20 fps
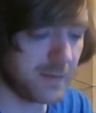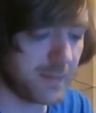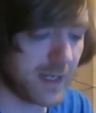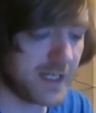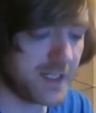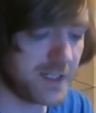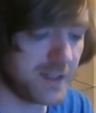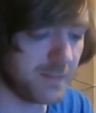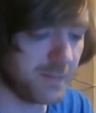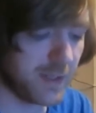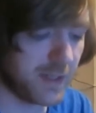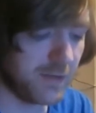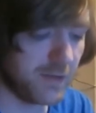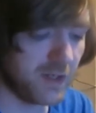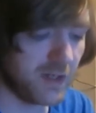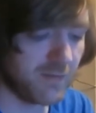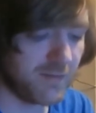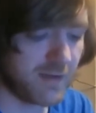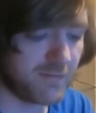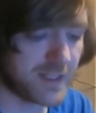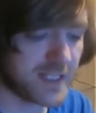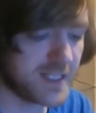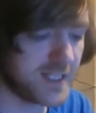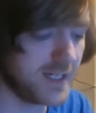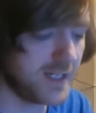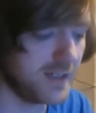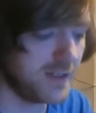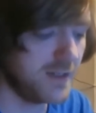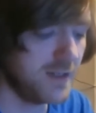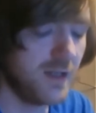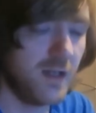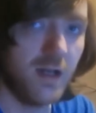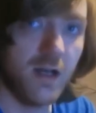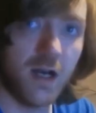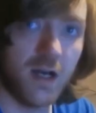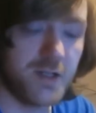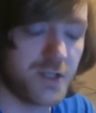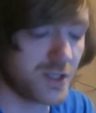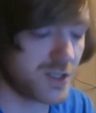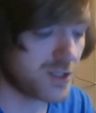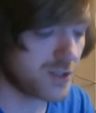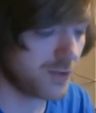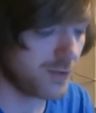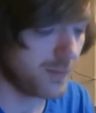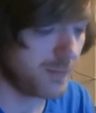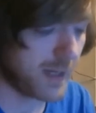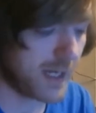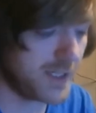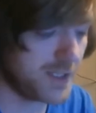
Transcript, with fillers: incubation period I've ever seen. I just saw a